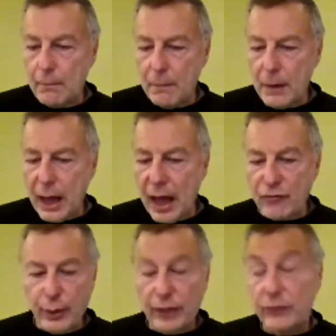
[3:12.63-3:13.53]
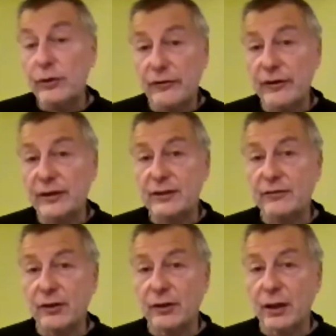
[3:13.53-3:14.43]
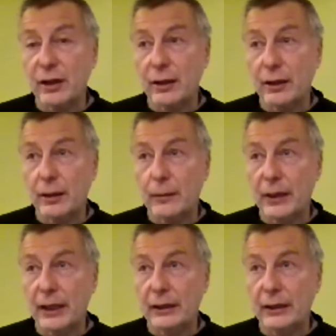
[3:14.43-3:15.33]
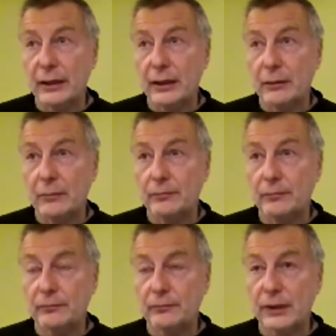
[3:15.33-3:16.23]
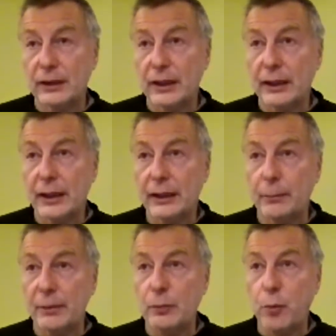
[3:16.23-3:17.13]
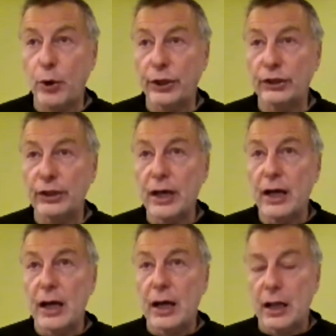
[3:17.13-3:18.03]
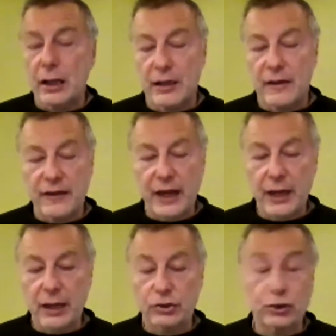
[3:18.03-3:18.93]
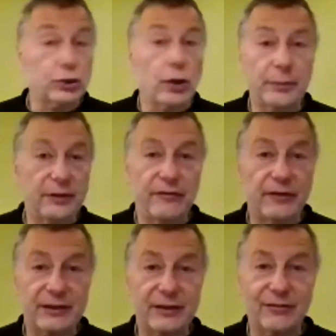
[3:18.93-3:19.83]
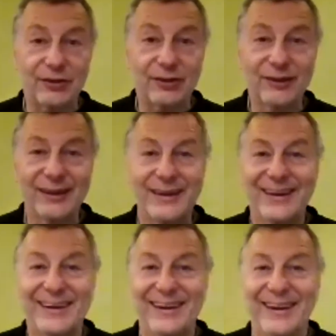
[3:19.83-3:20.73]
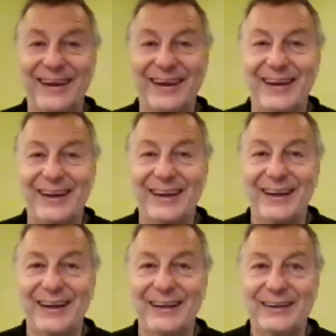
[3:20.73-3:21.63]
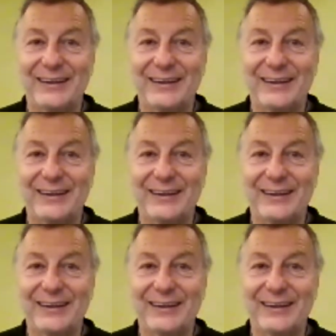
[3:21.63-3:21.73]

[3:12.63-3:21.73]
halfway through the festival, at the midpoint, they stopped the festival, and